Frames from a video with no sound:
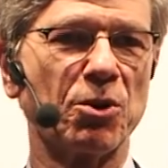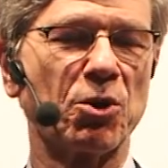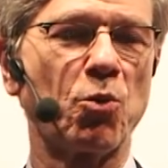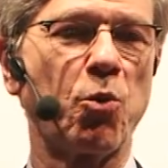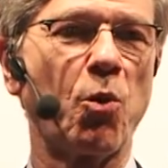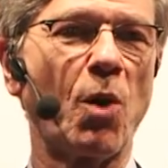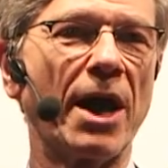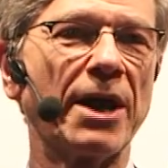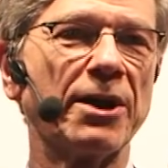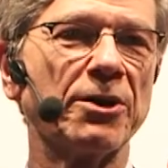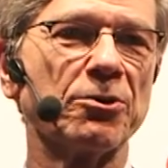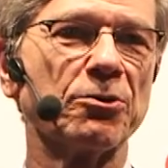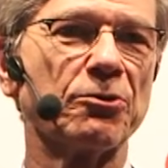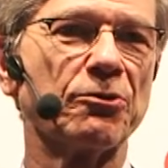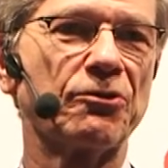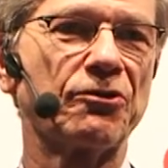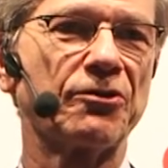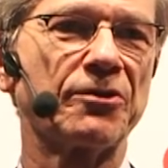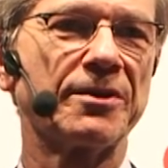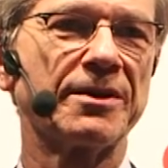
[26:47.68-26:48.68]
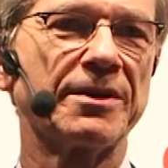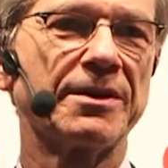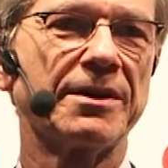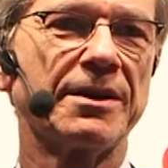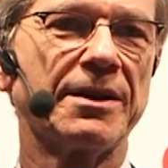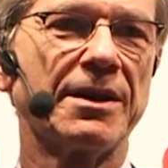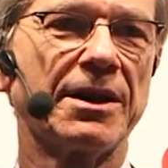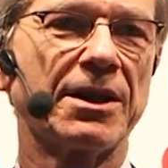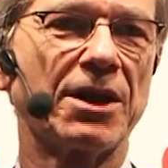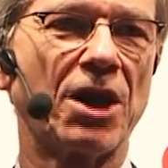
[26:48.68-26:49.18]
requires
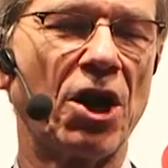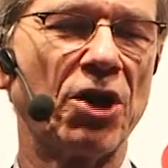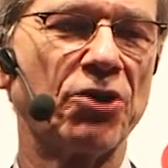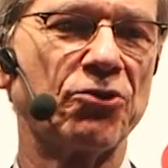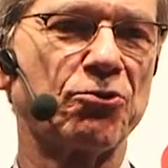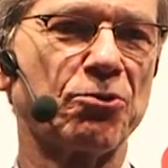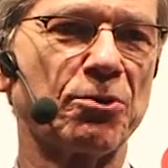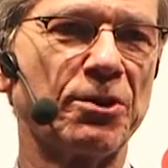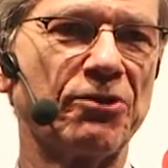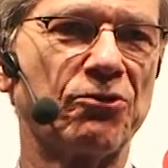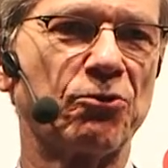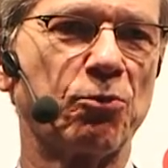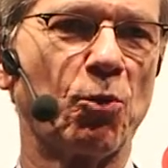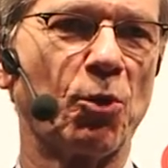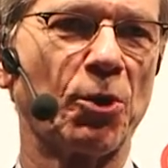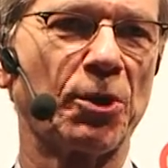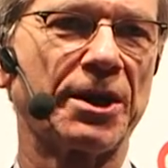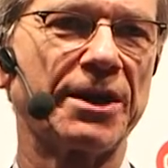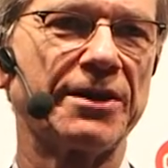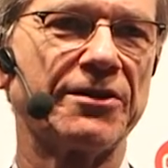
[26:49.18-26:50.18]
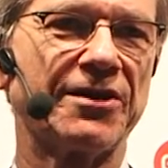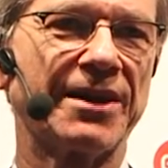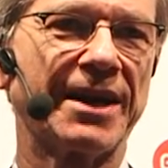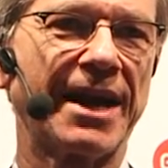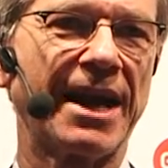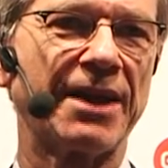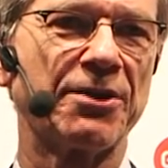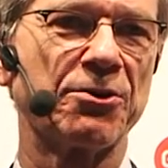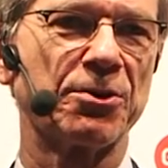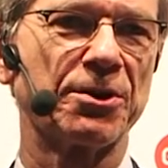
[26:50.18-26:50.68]
countries working
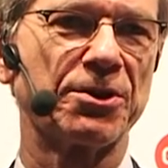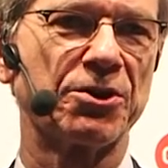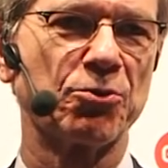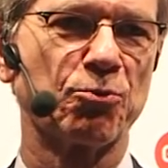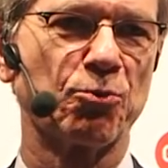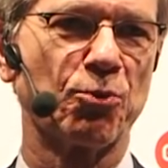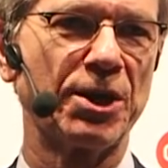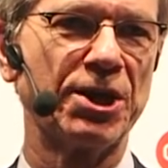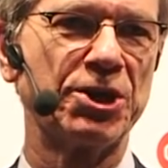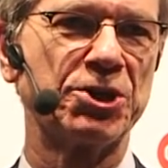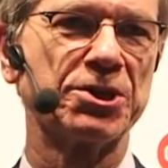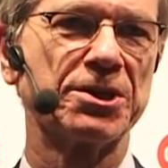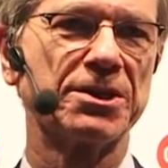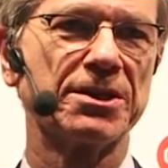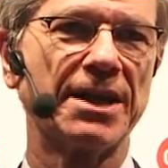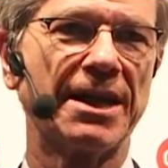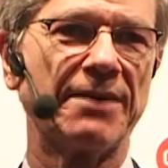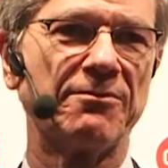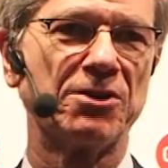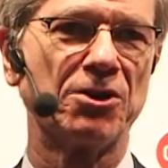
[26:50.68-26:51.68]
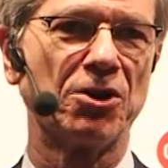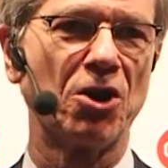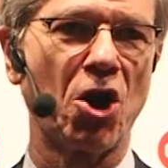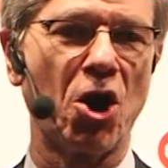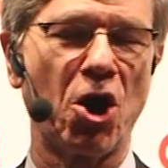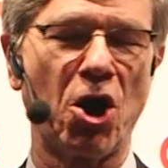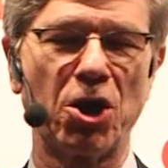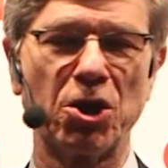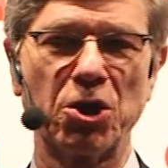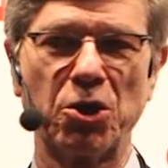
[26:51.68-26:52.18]
together at the regional
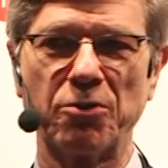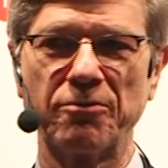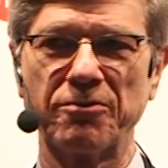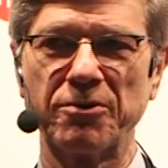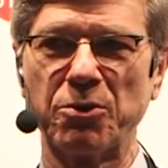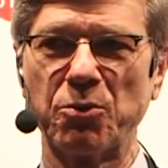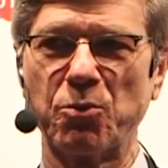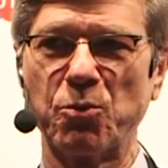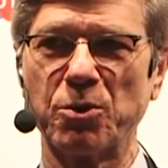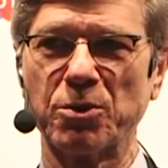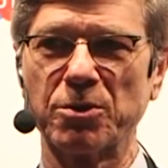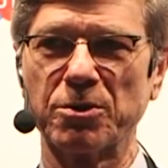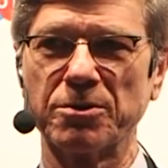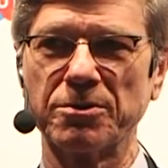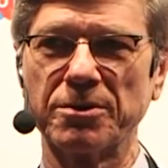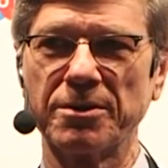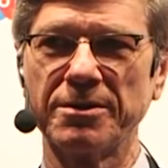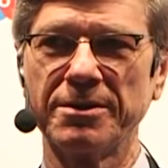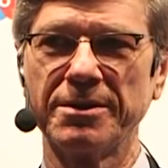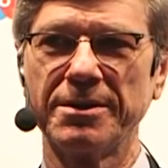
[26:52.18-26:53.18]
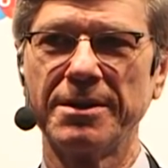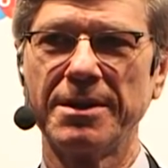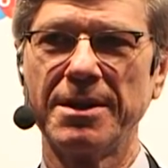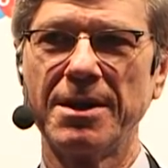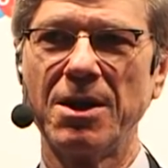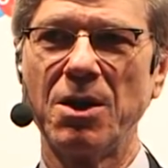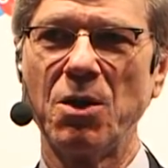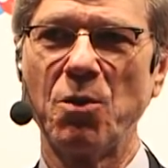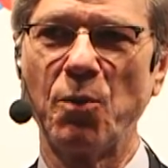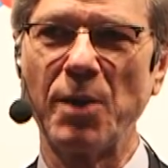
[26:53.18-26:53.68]
level all over the world.
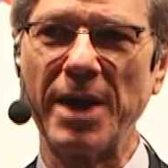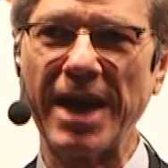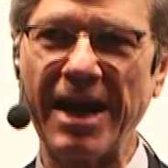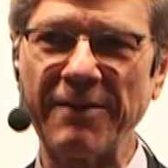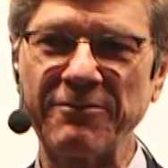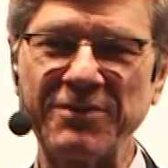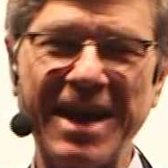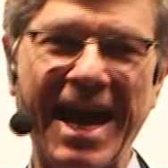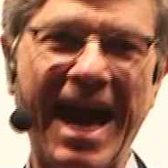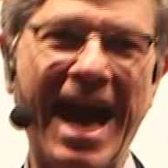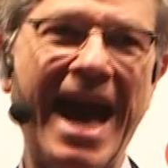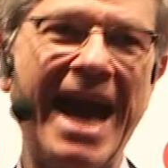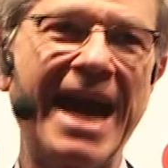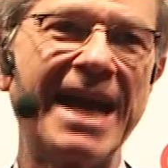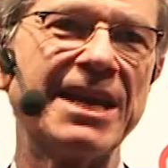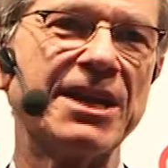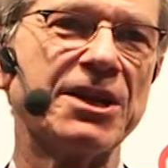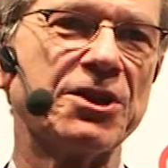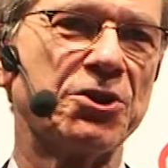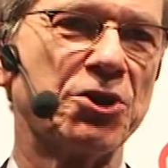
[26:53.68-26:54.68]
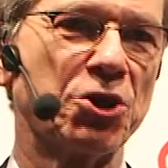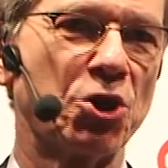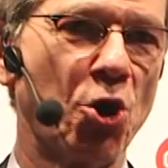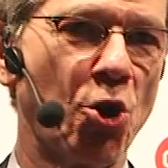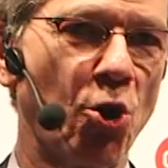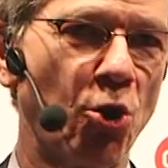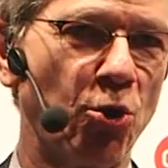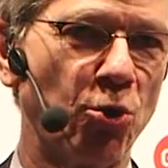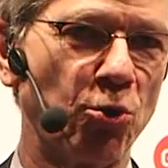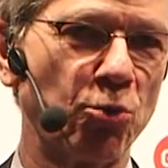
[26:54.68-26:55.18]
We have to end the
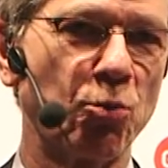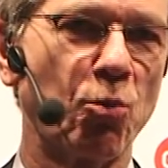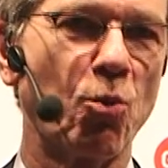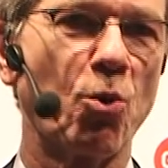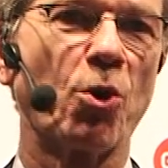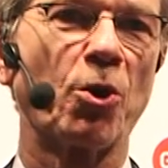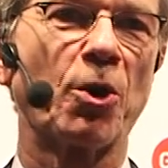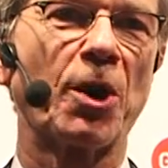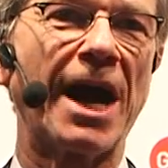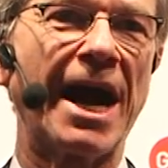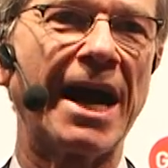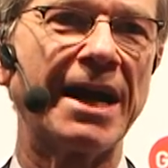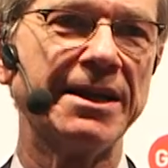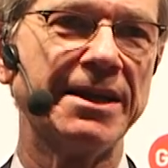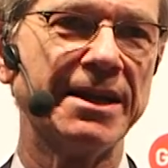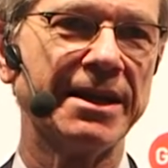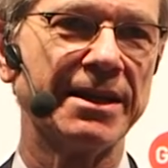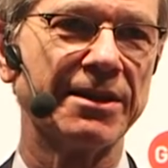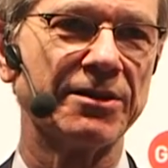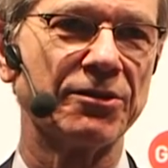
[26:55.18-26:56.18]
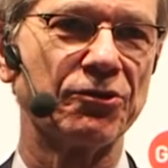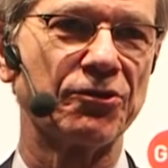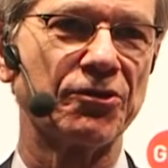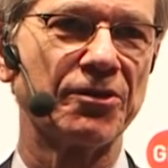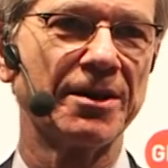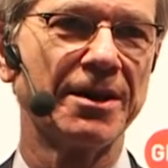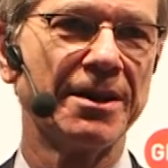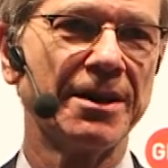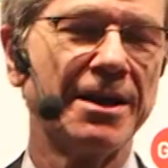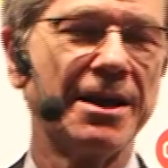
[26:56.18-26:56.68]
Cold War
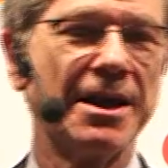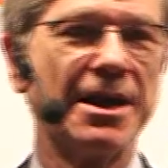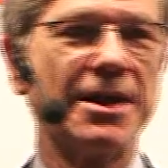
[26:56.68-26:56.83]
ideas